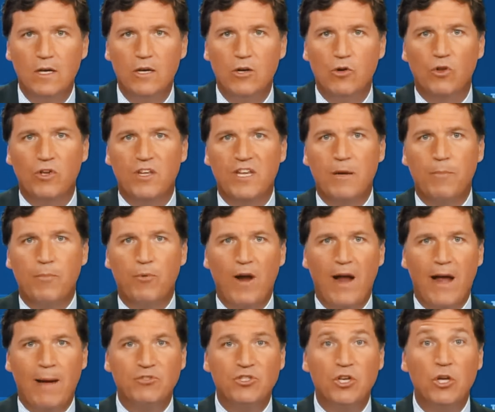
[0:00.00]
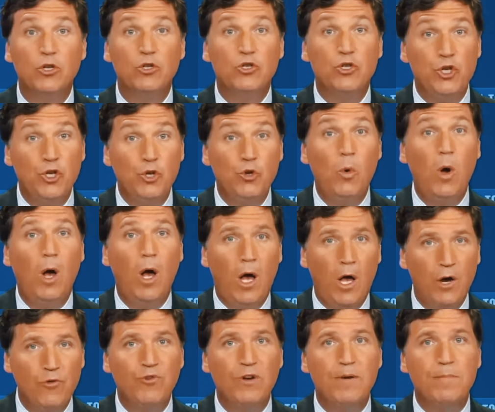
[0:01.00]
You're looking at perhaps
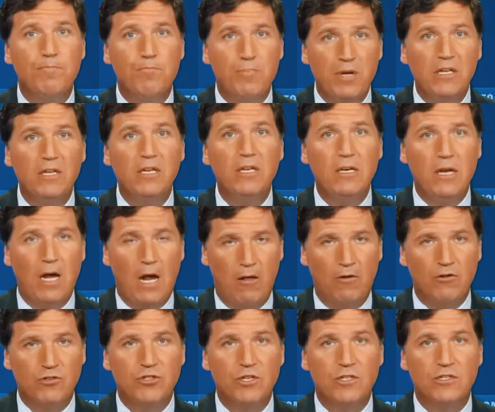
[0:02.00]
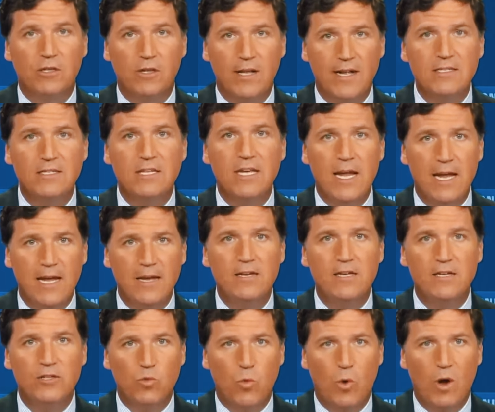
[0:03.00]
$200 billion to Zelensky and
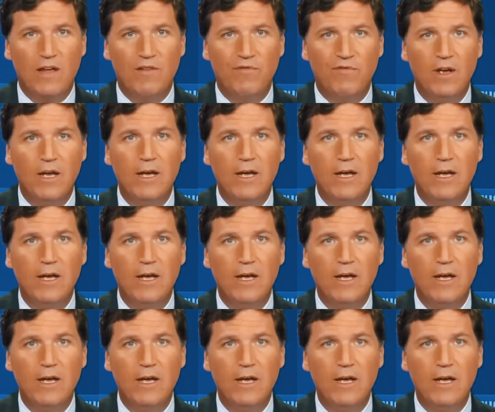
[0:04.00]
his wife